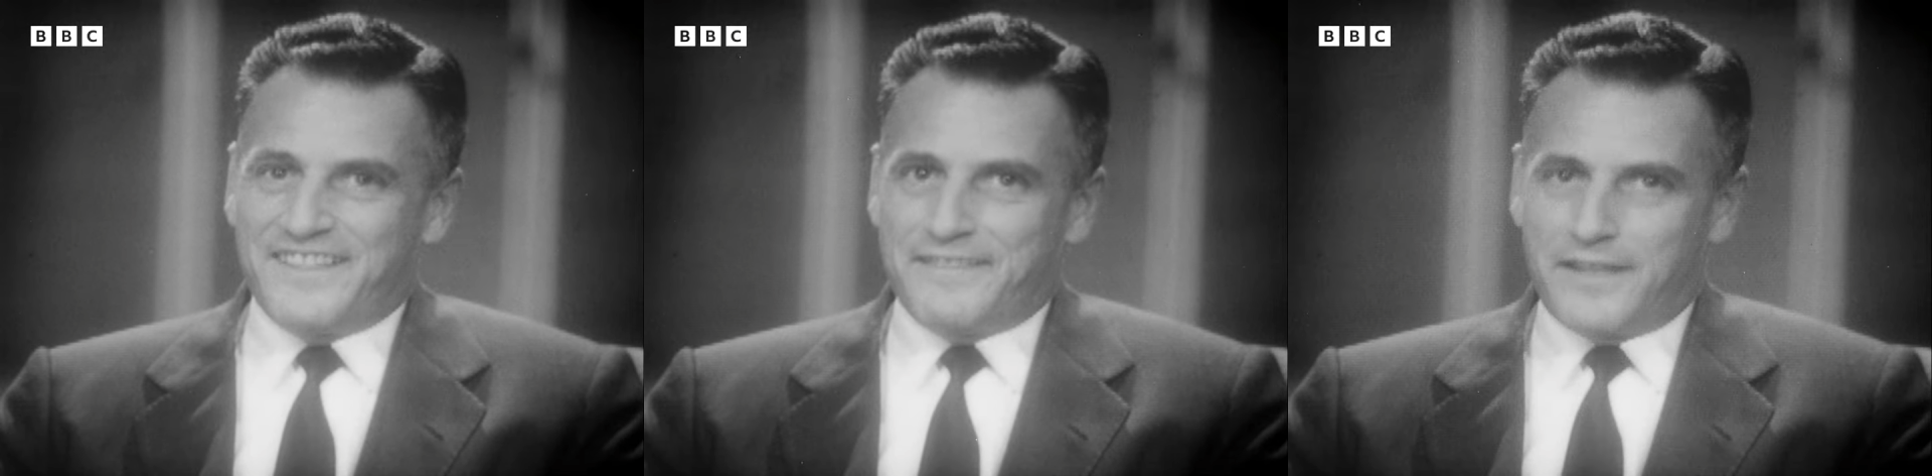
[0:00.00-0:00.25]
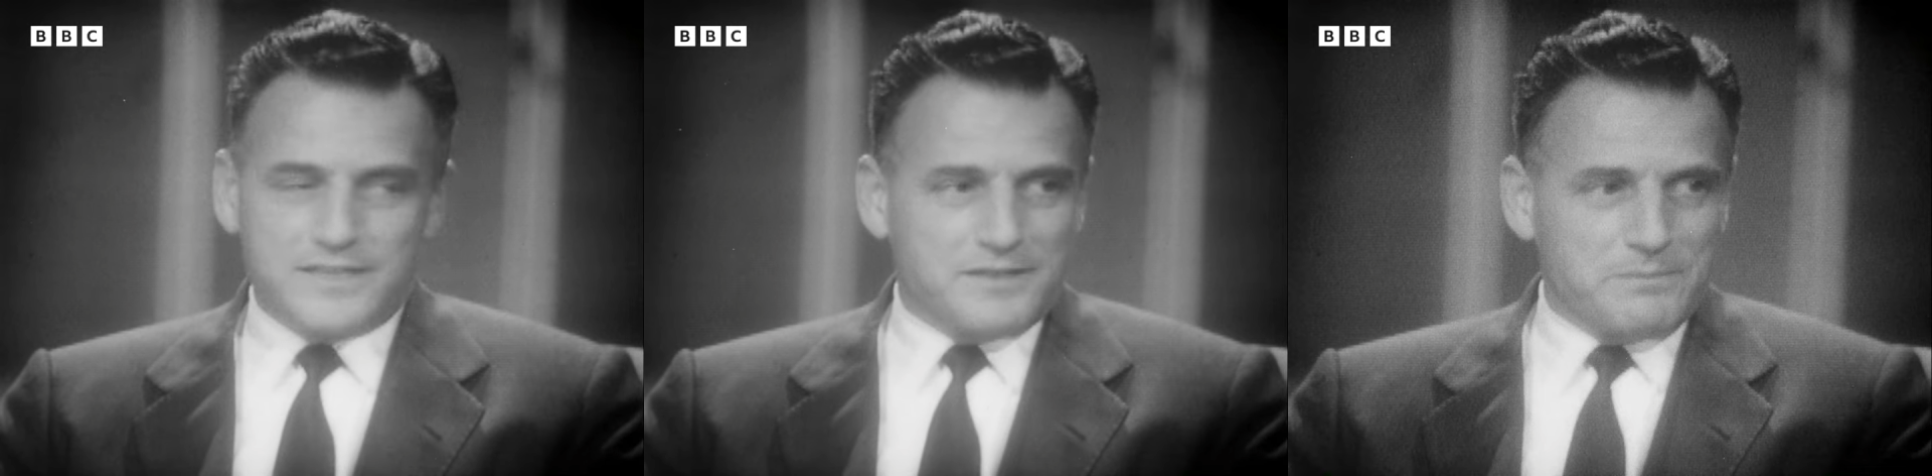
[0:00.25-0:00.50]

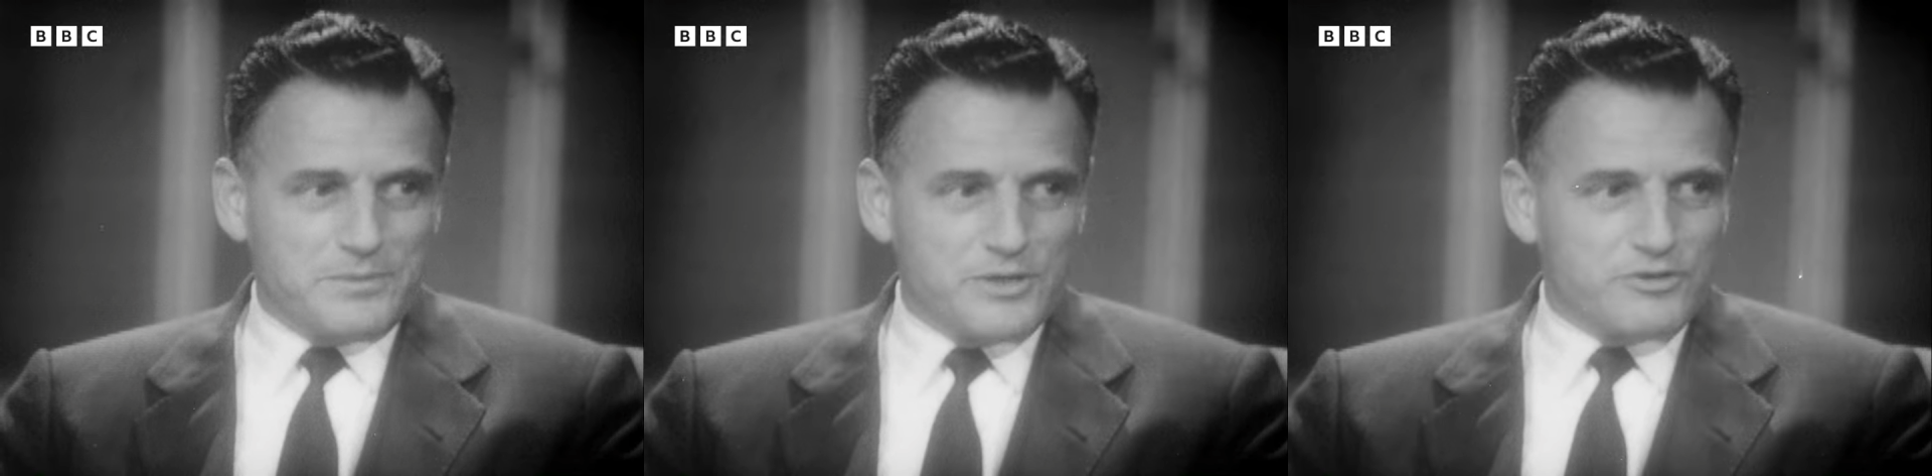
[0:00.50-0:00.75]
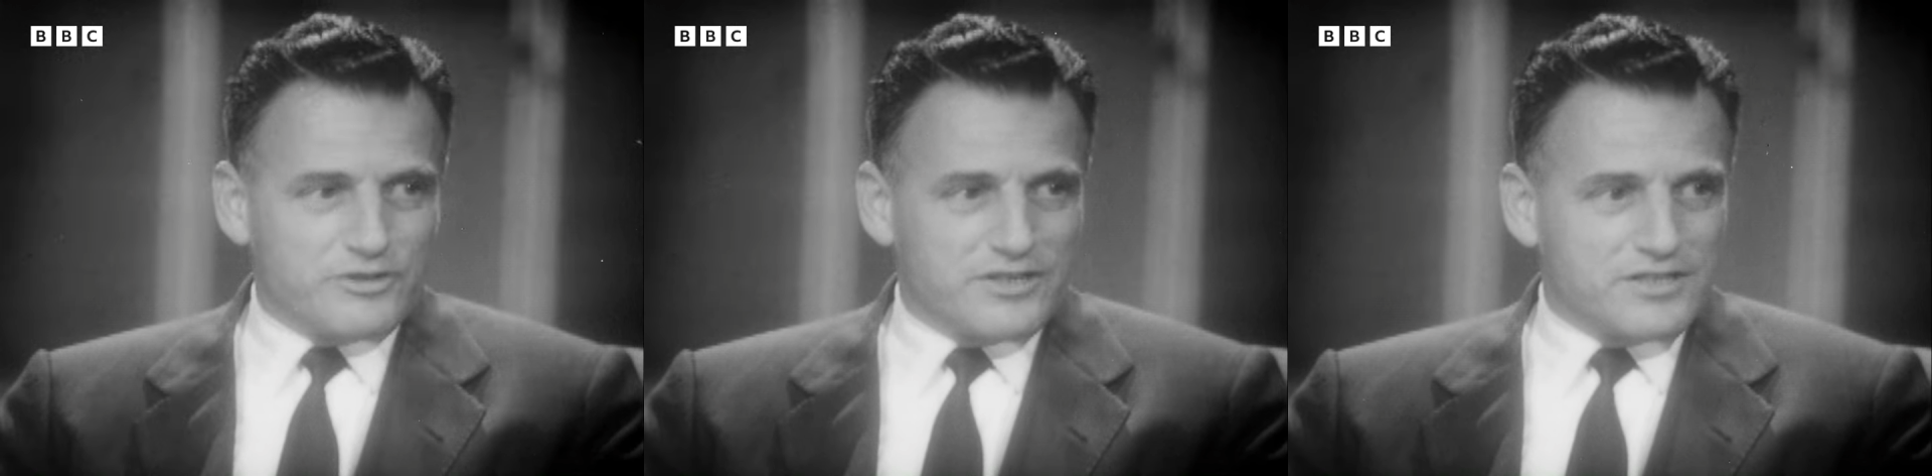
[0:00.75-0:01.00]
that's a
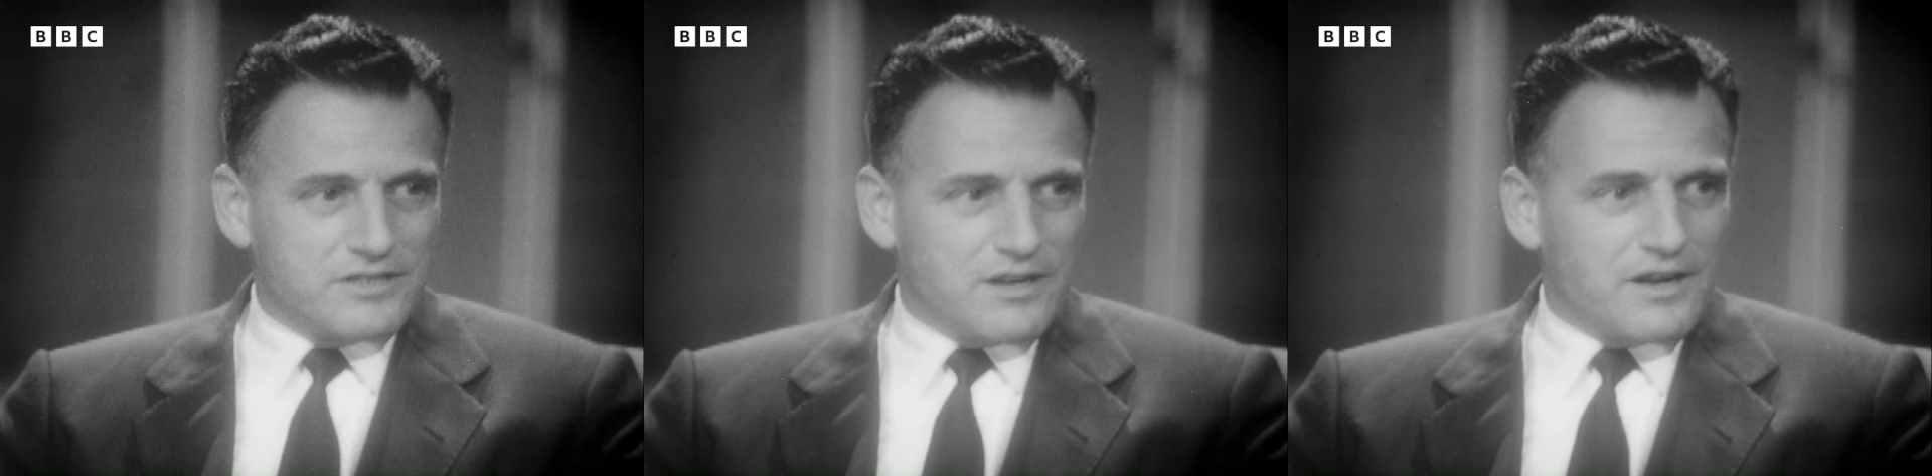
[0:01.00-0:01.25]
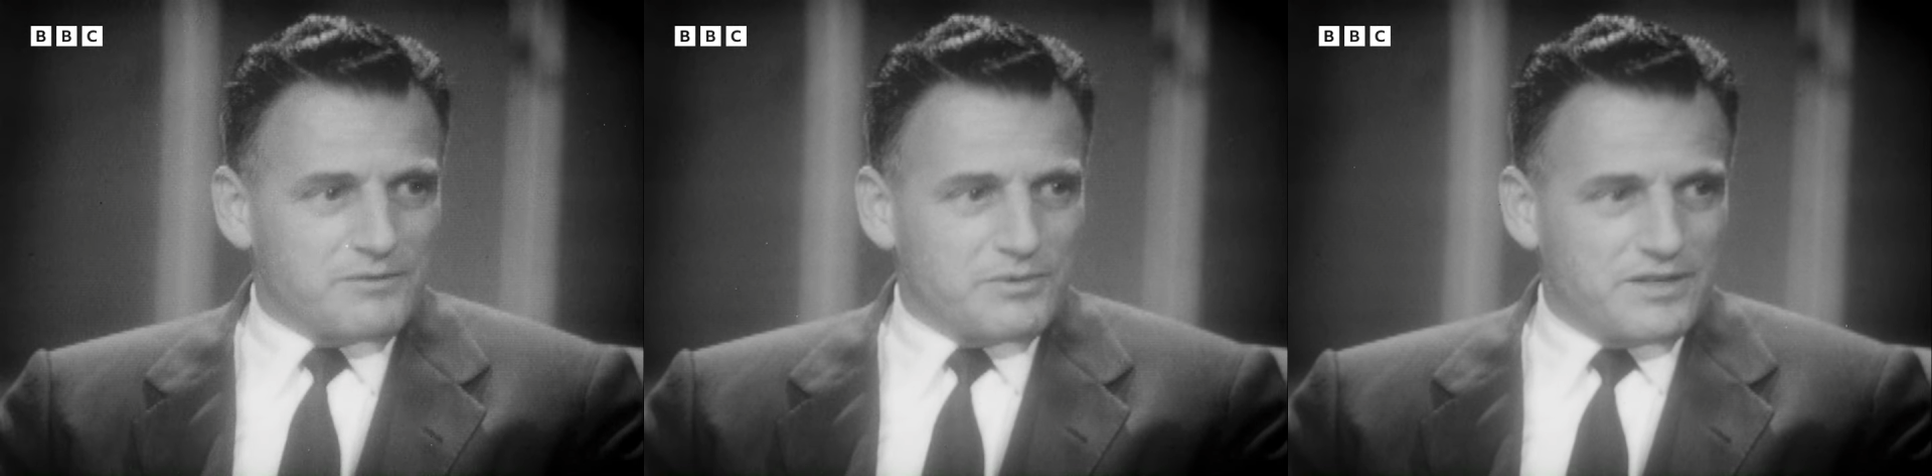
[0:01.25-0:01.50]
beaut to
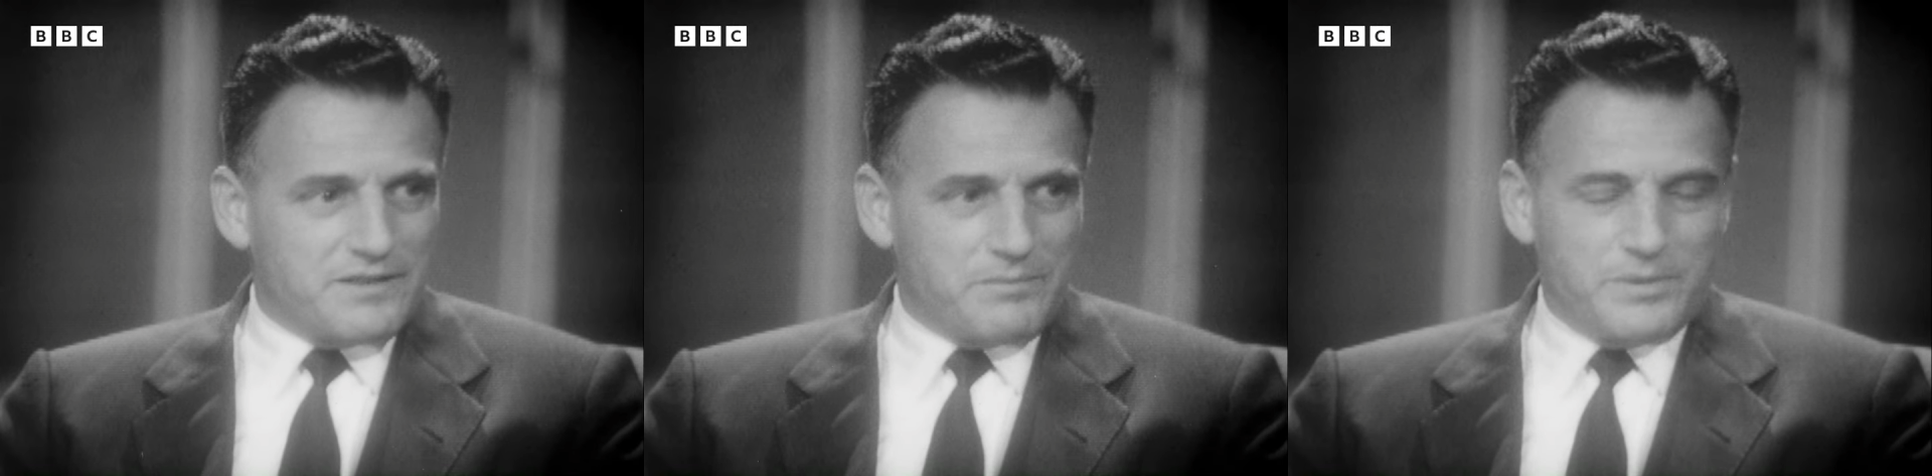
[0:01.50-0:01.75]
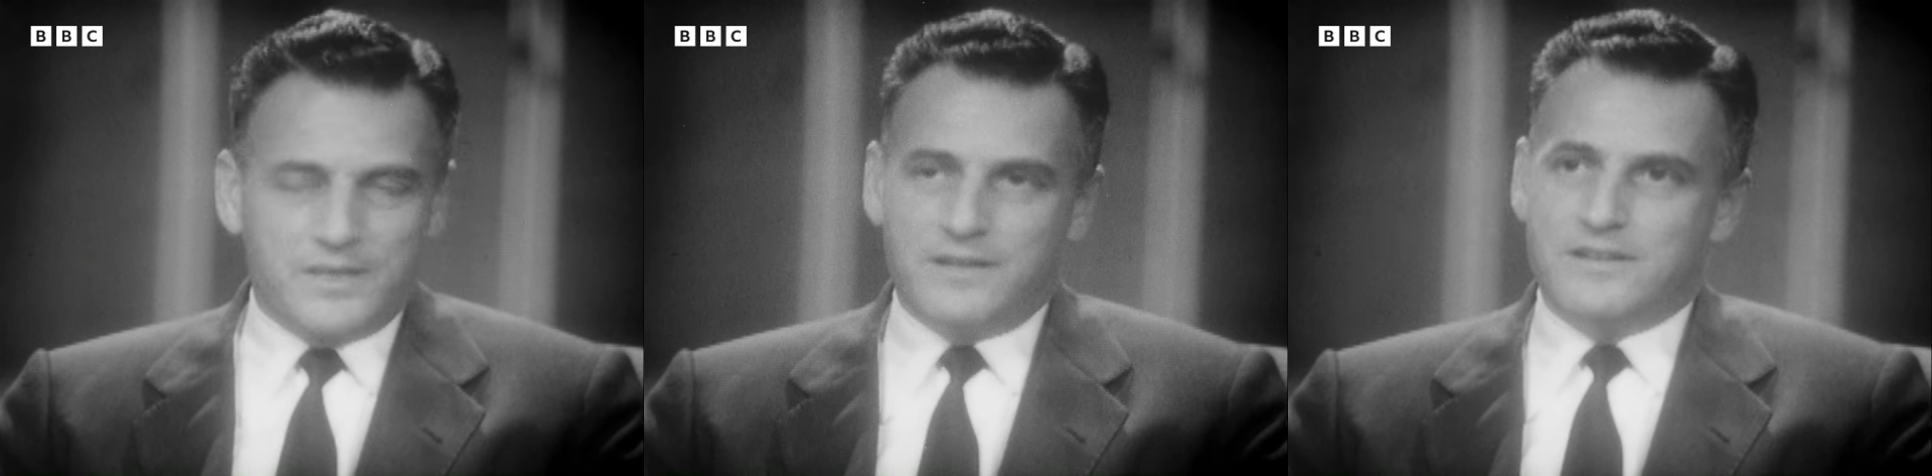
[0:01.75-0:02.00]
start with,
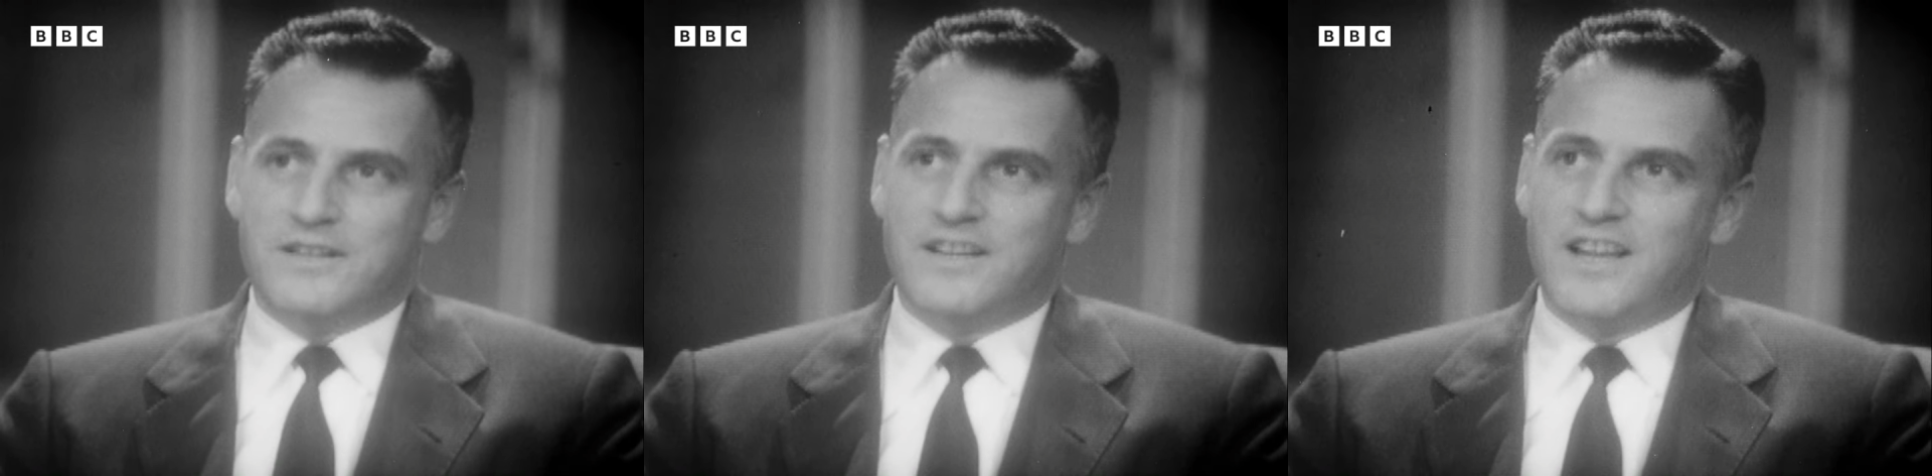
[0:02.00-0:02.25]
Peter.